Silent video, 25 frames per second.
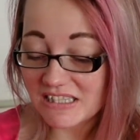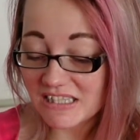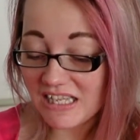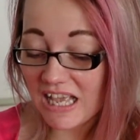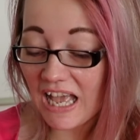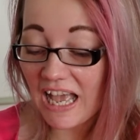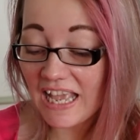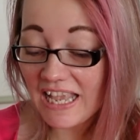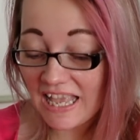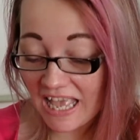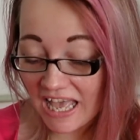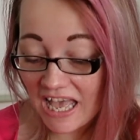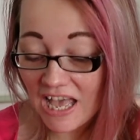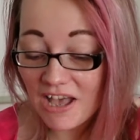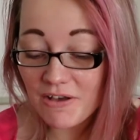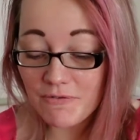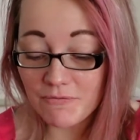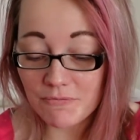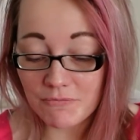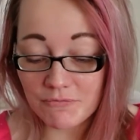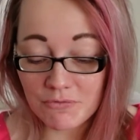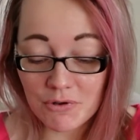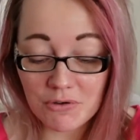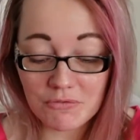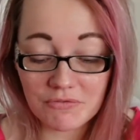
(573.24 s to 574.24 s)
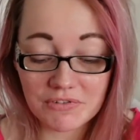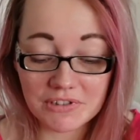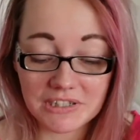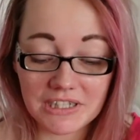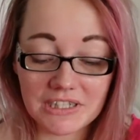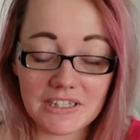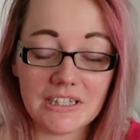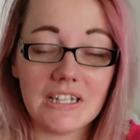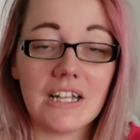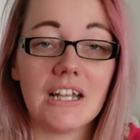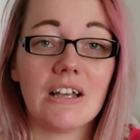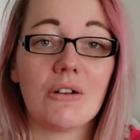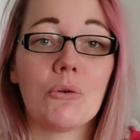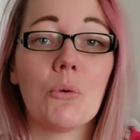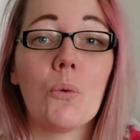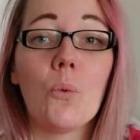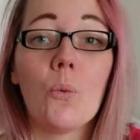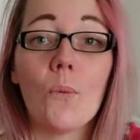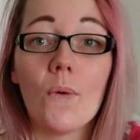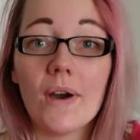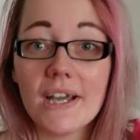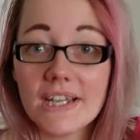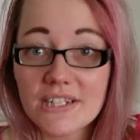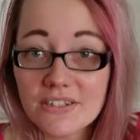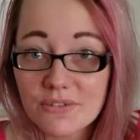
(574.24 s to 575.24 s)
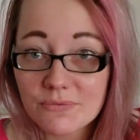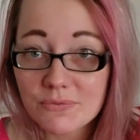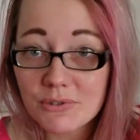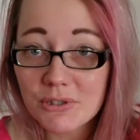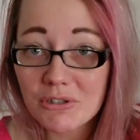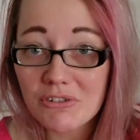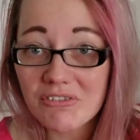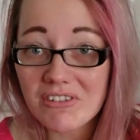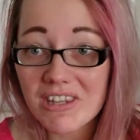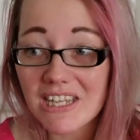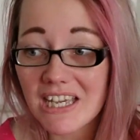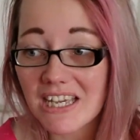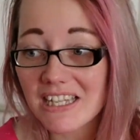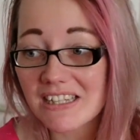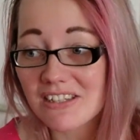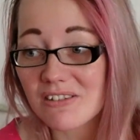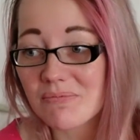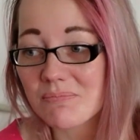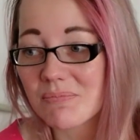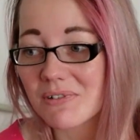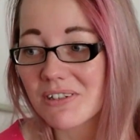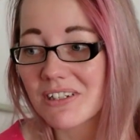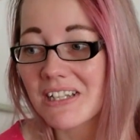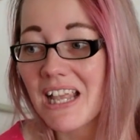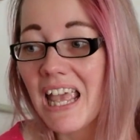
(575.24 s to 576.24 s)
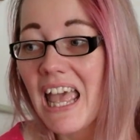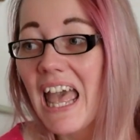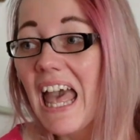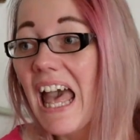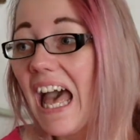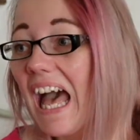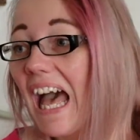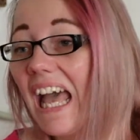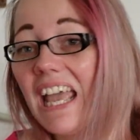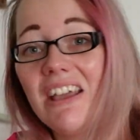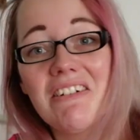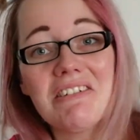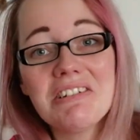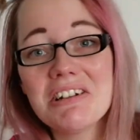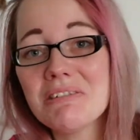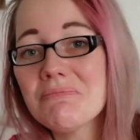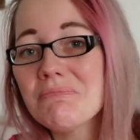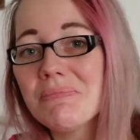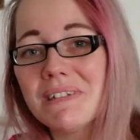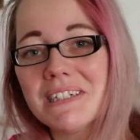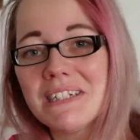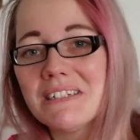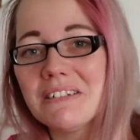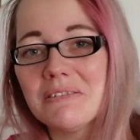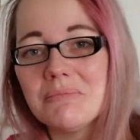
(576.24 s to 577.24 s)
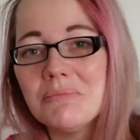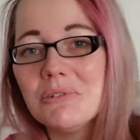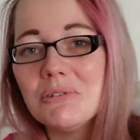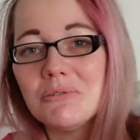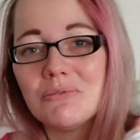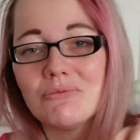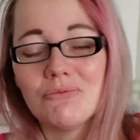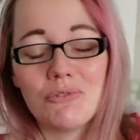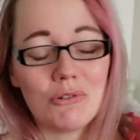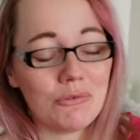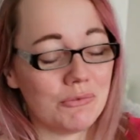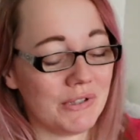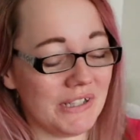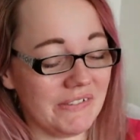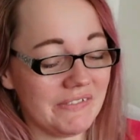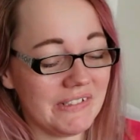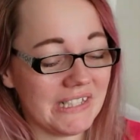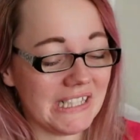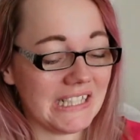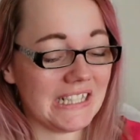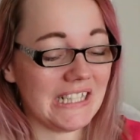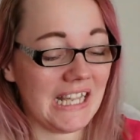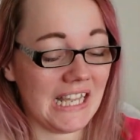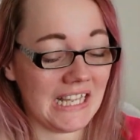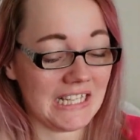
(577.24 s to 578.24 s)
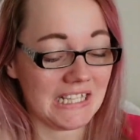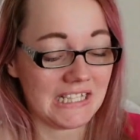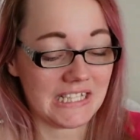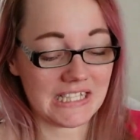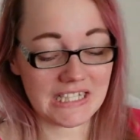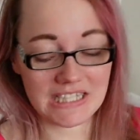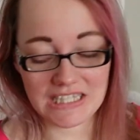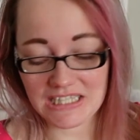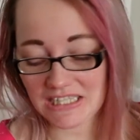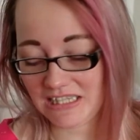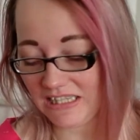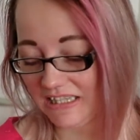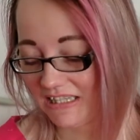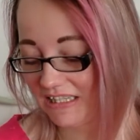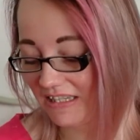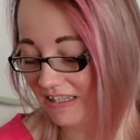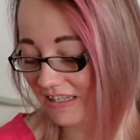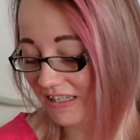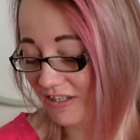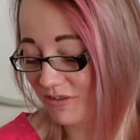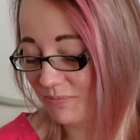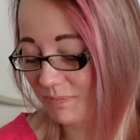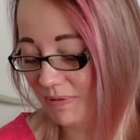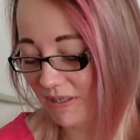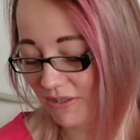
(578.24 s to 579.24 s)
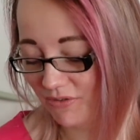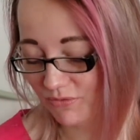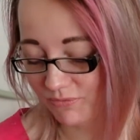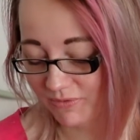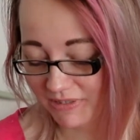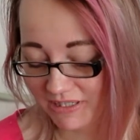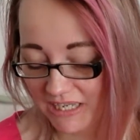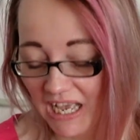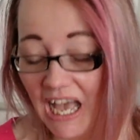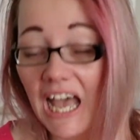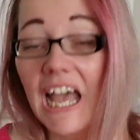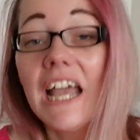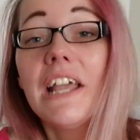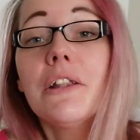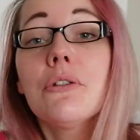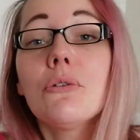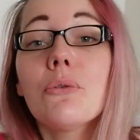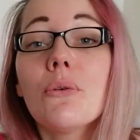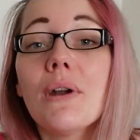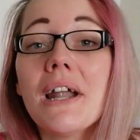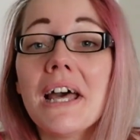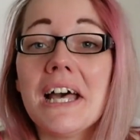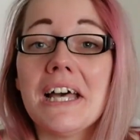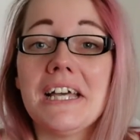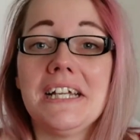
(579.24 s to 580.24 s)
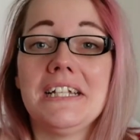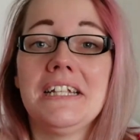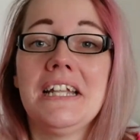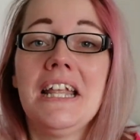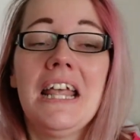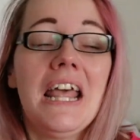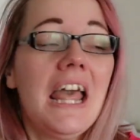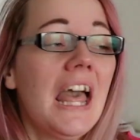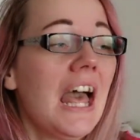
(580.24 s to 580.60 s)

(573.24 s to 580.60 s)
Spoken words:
I have woven in quite a few of the ends, but I have not been in the mood for weaving in ends this past week. I tried.